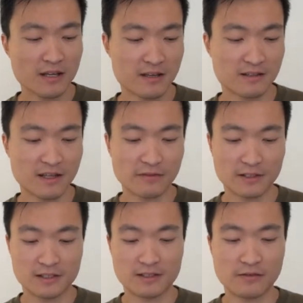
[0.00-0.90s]
it definitely
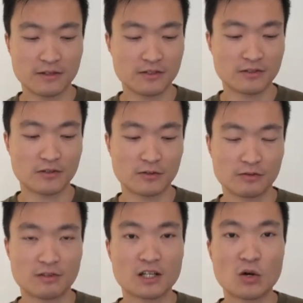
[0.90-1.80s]
suffers
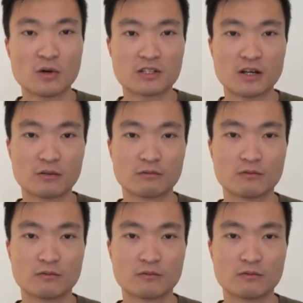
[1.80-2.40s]
on lower tone.